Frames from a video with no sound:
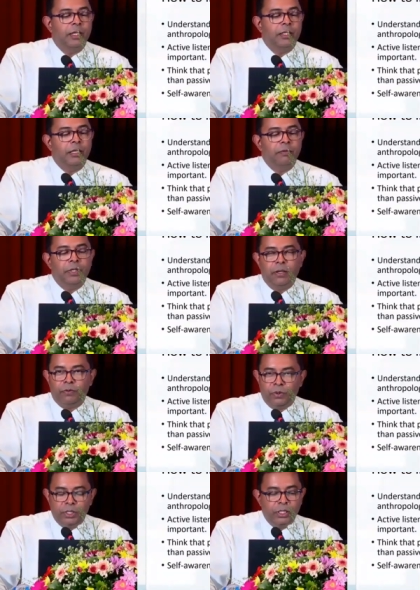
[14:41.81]
Then we
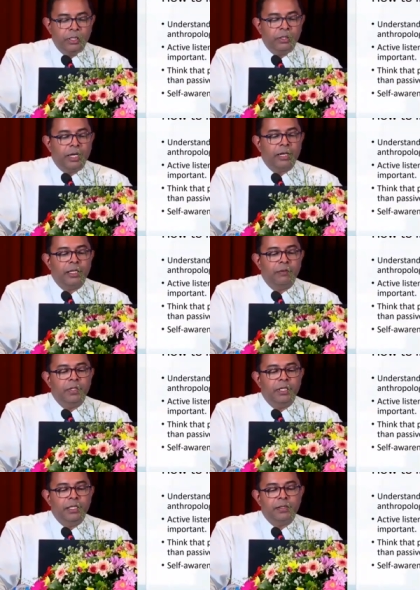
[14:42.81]
have to learn to
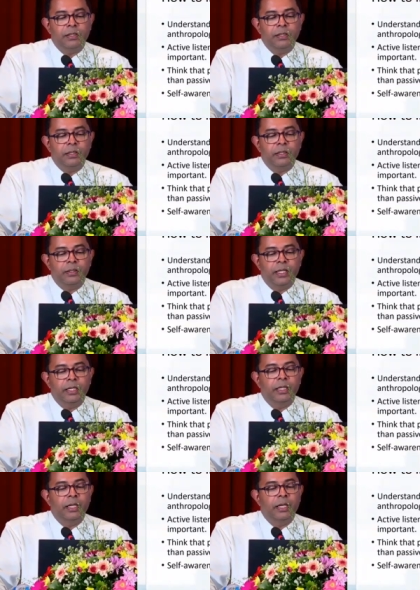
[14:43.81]
actively listen,
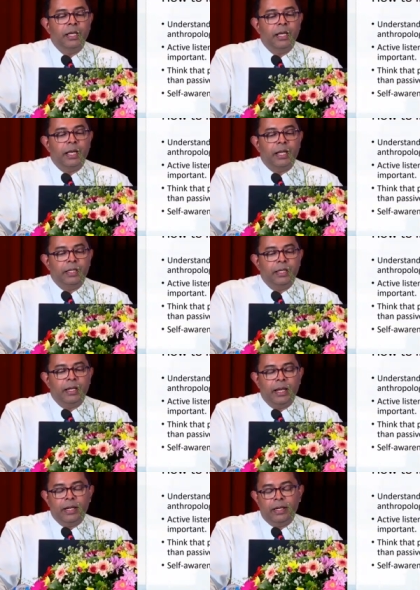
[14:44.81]
right? And then
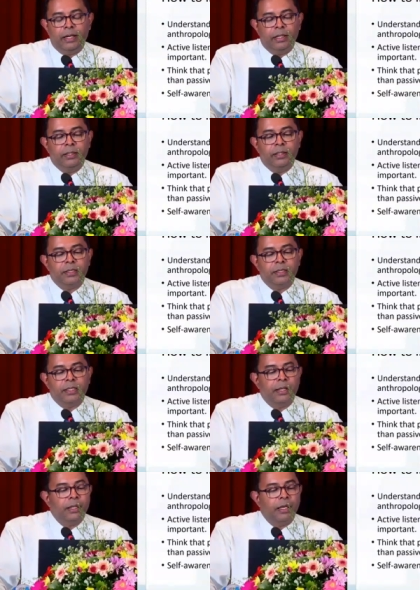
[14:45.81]
and
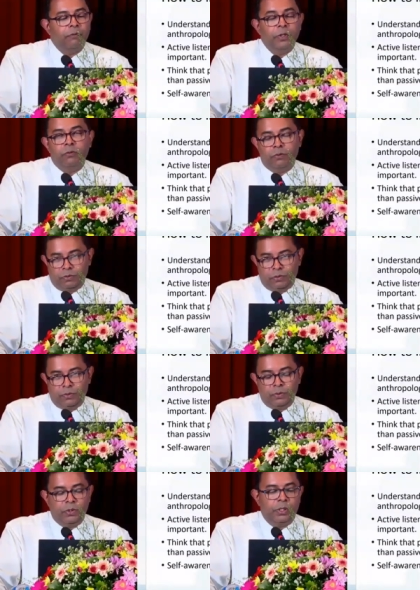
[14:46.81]
understand their view,
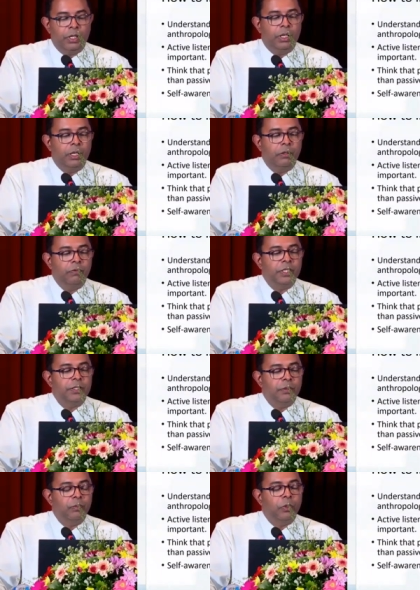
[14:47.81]
which
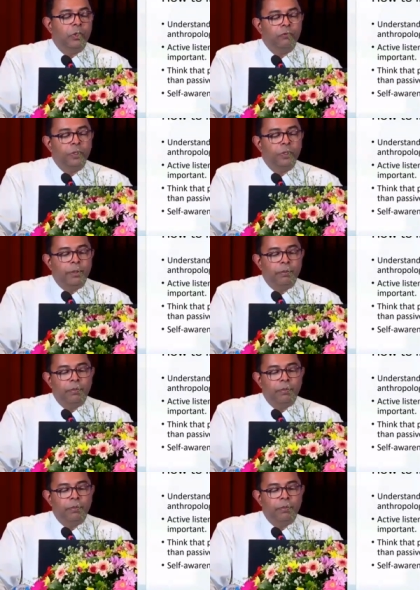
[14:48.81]
is important for them.